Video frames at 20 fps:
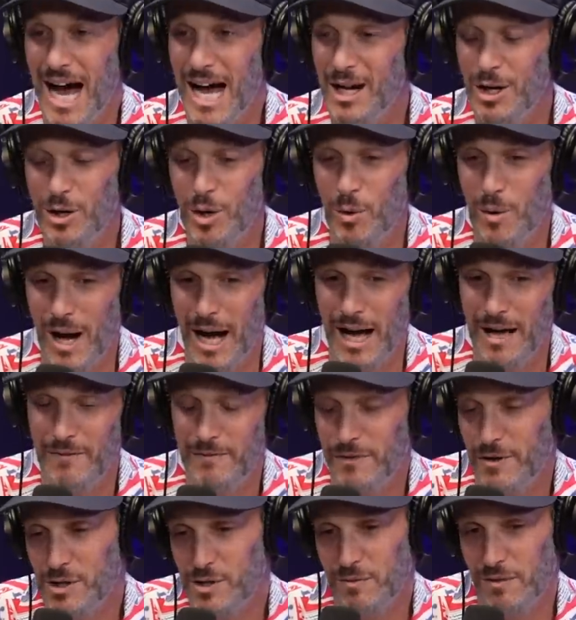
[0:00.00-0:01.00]
I don't know
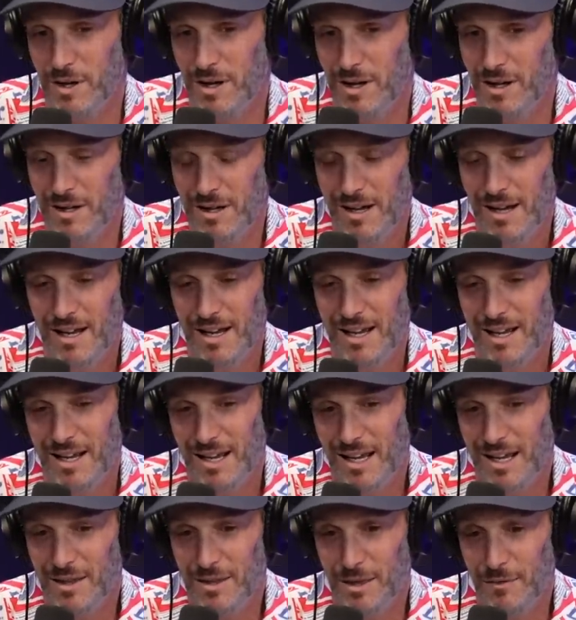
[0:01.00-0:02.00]
why. First of all,
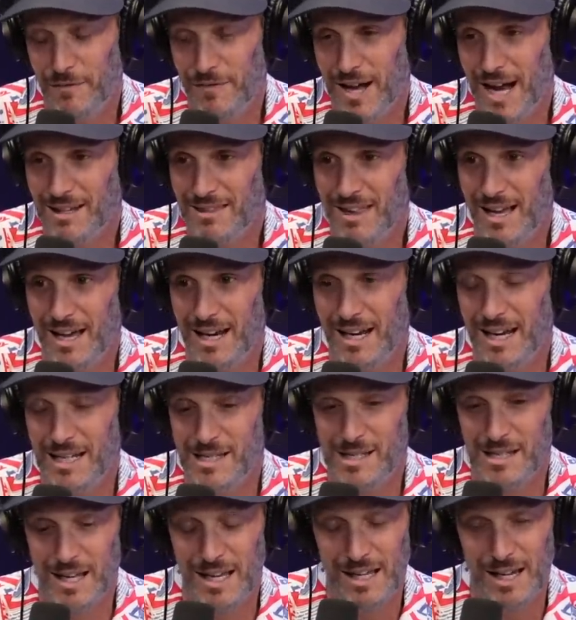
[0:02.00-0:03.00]
the fact that
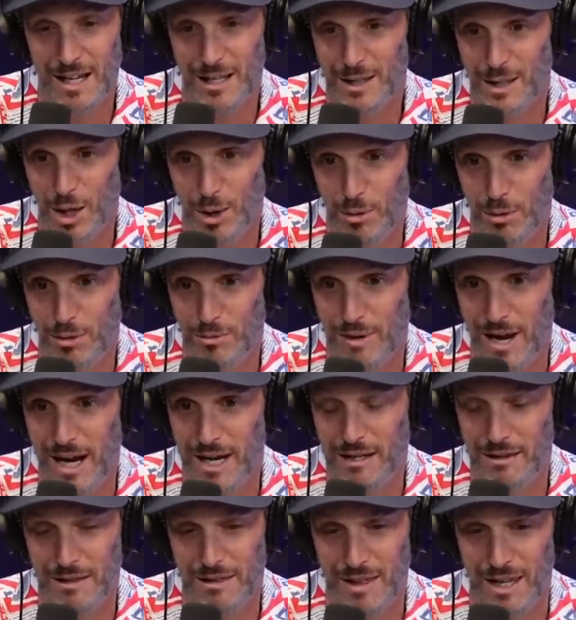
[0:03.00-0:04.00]
it's it got lower
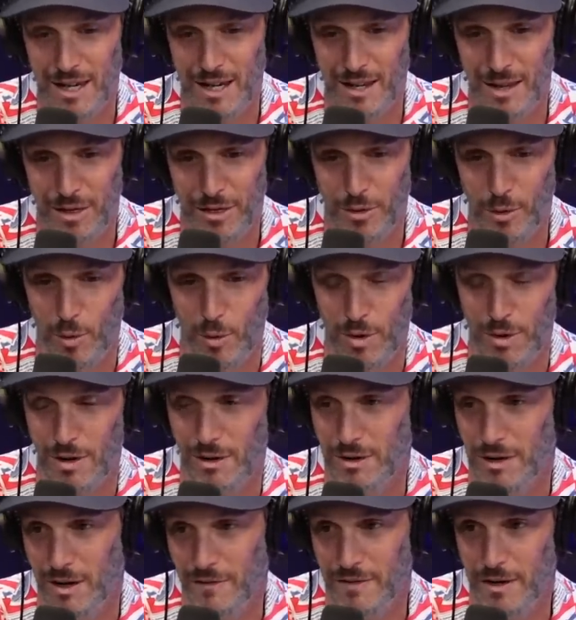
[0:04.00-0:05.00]
ranked than
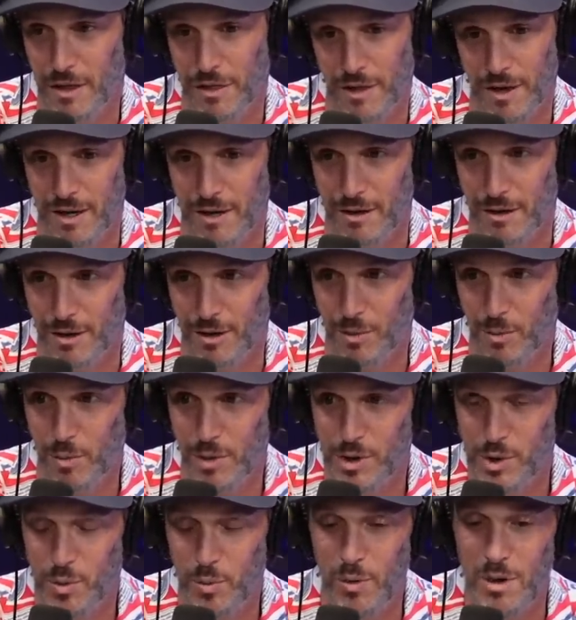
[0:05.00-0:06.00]
Thor: Love and Thunder,
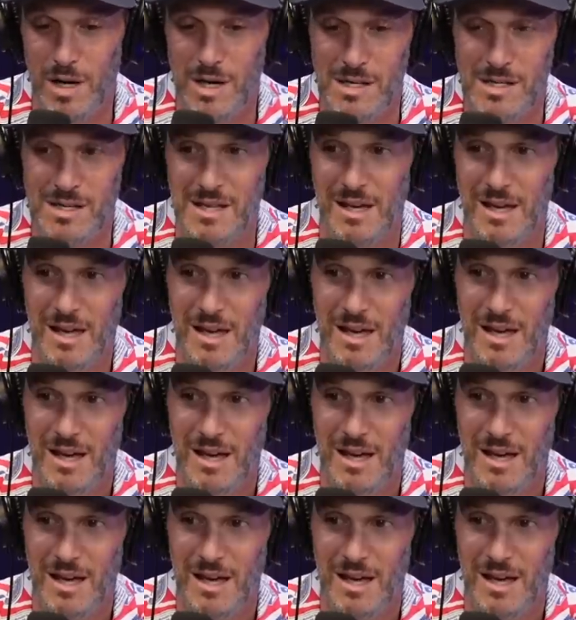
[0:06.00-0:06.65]
which was